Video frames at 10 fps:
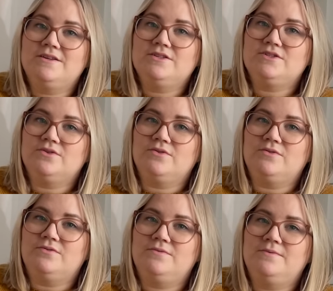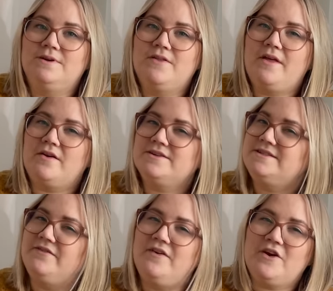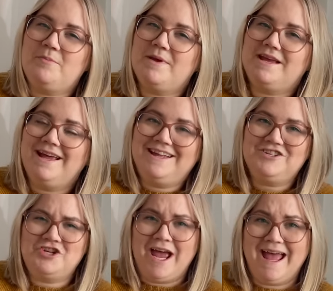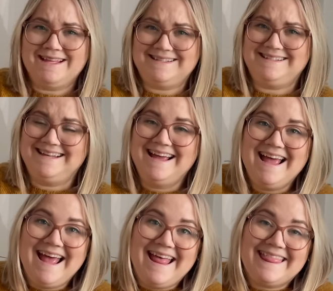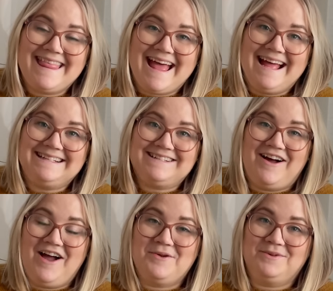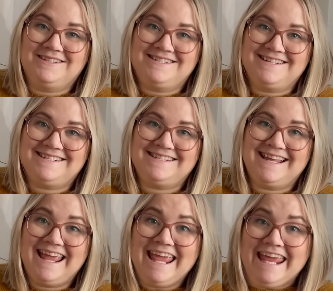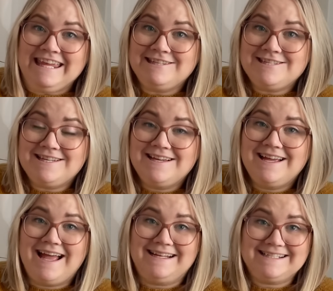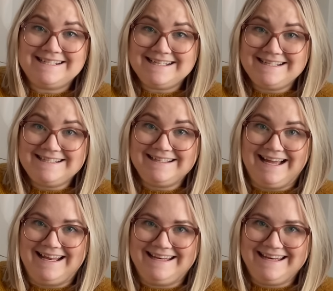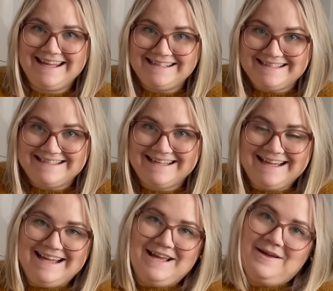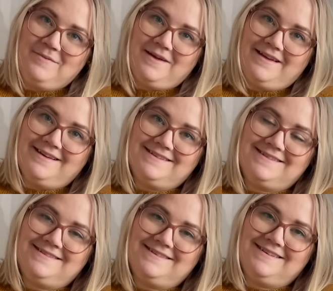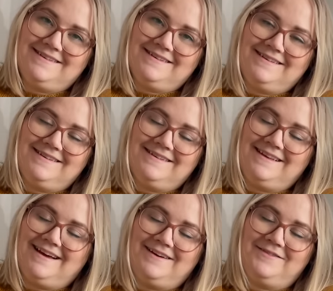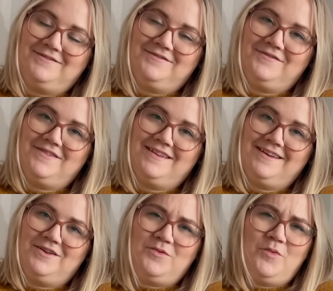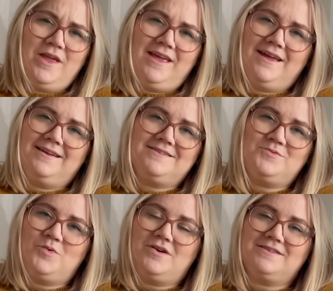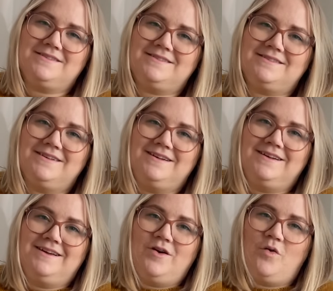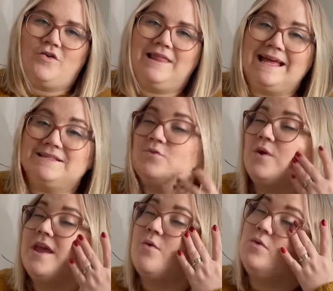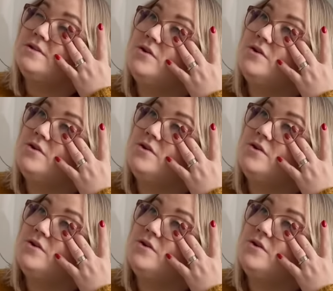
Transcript: so there is a very big chance that I will just eat and sit and knit, because yeah, the weekend was, or last week was,